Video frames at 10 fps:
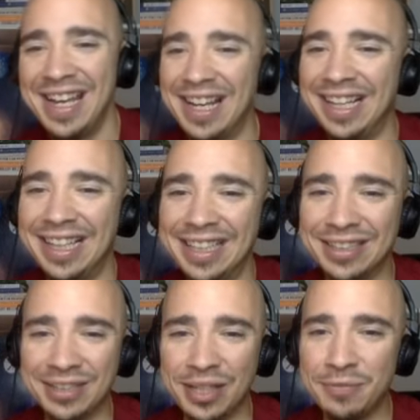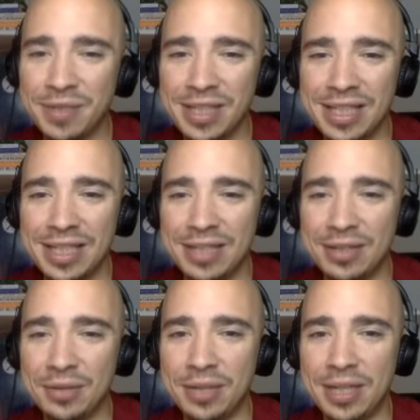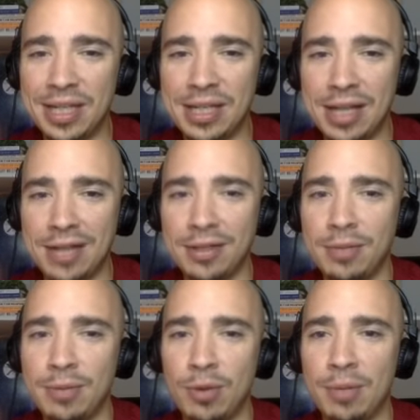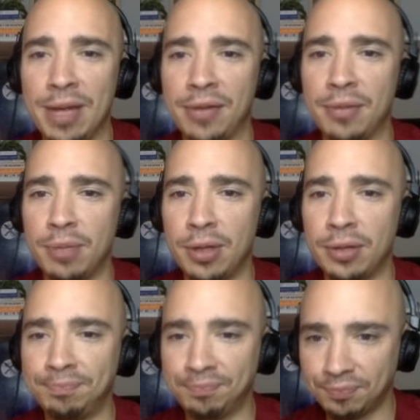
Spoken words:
So he talks a little bit more about the burn.